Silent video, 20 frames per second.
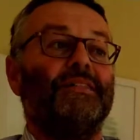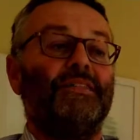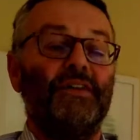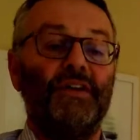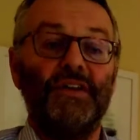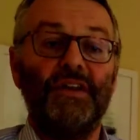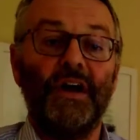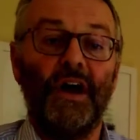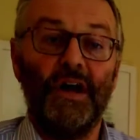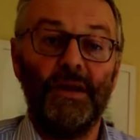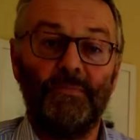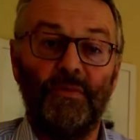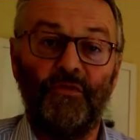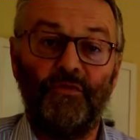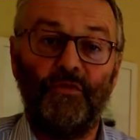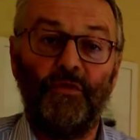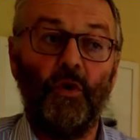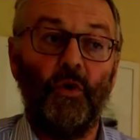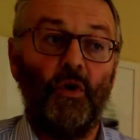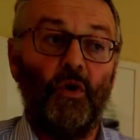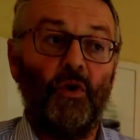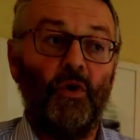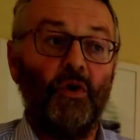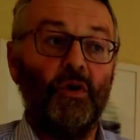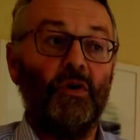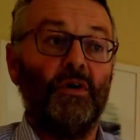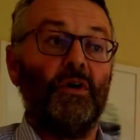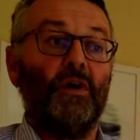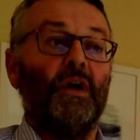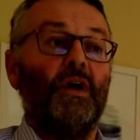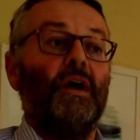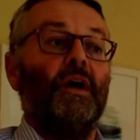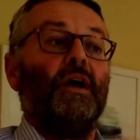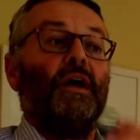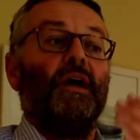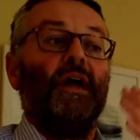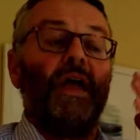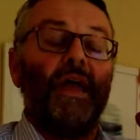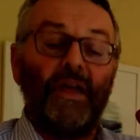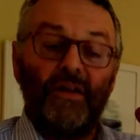the night before,
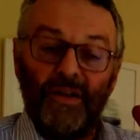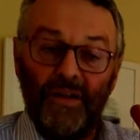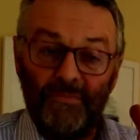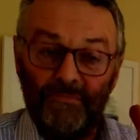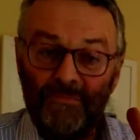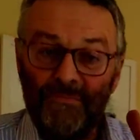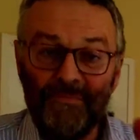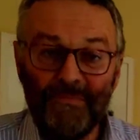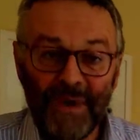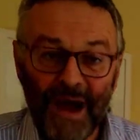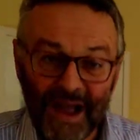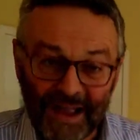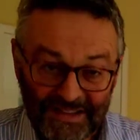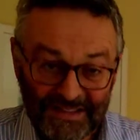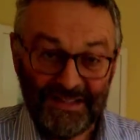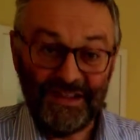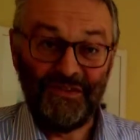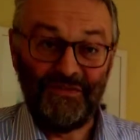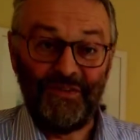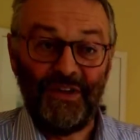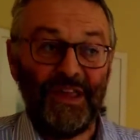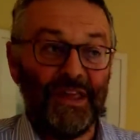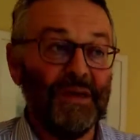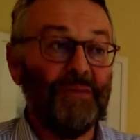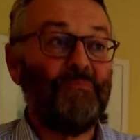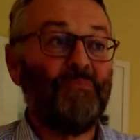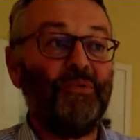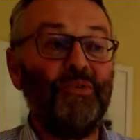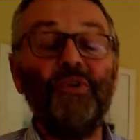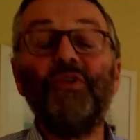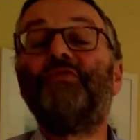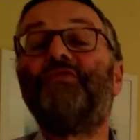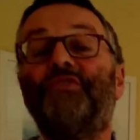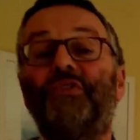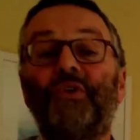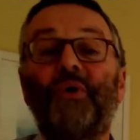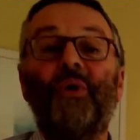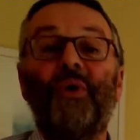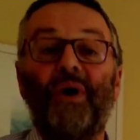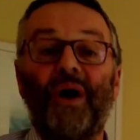it massively
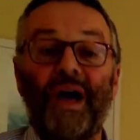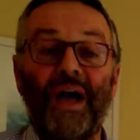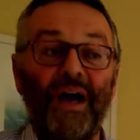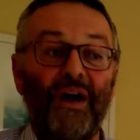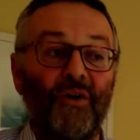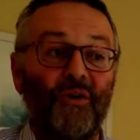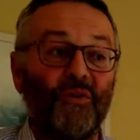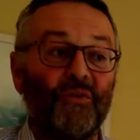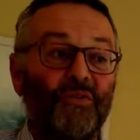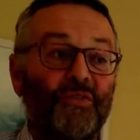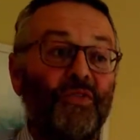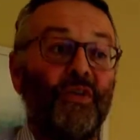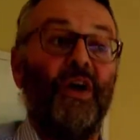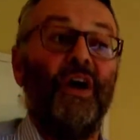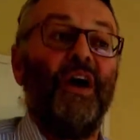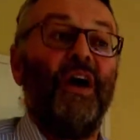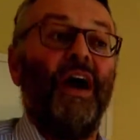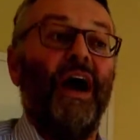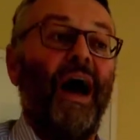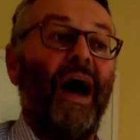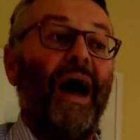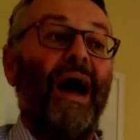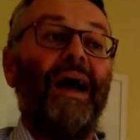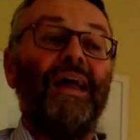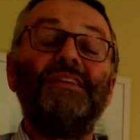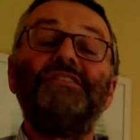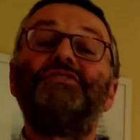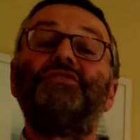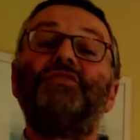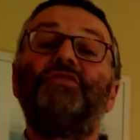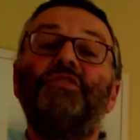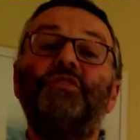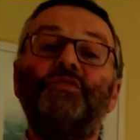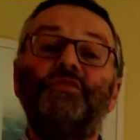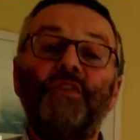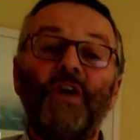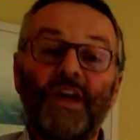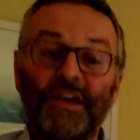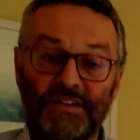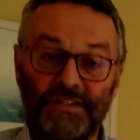improves your health and your
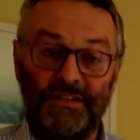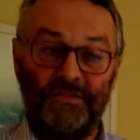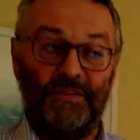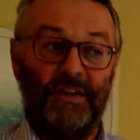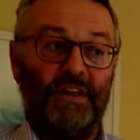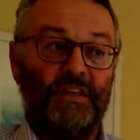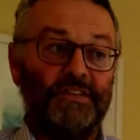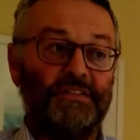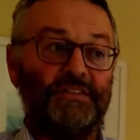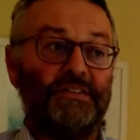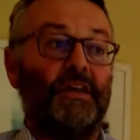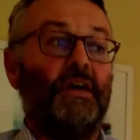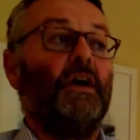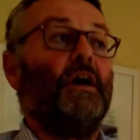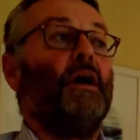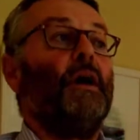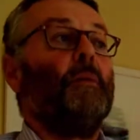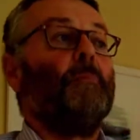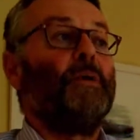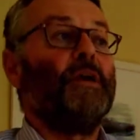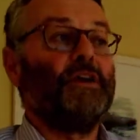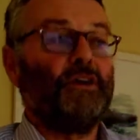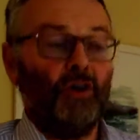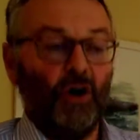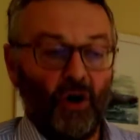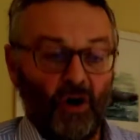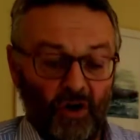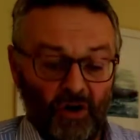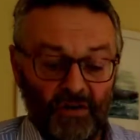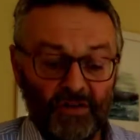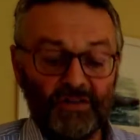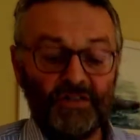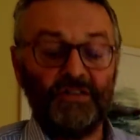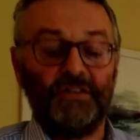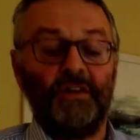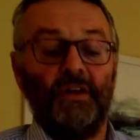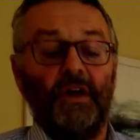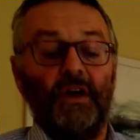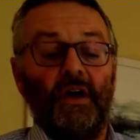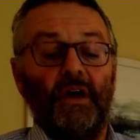effectiveness,
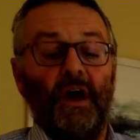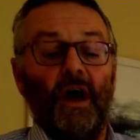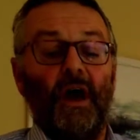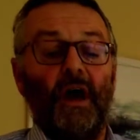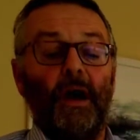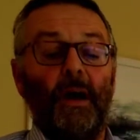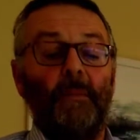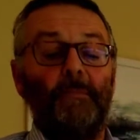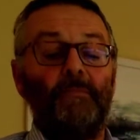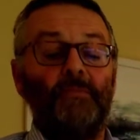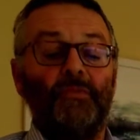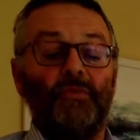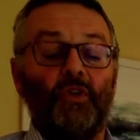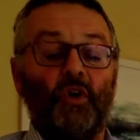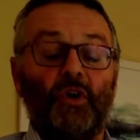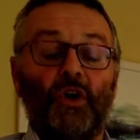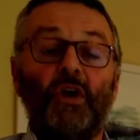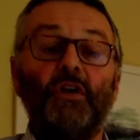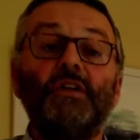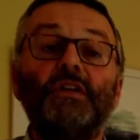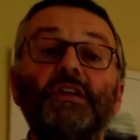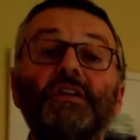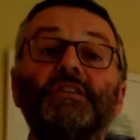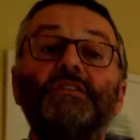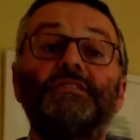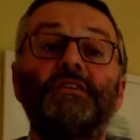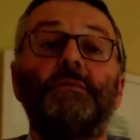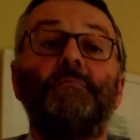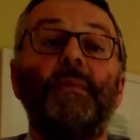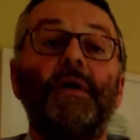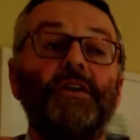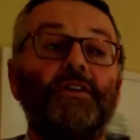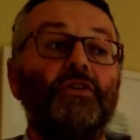because not only does it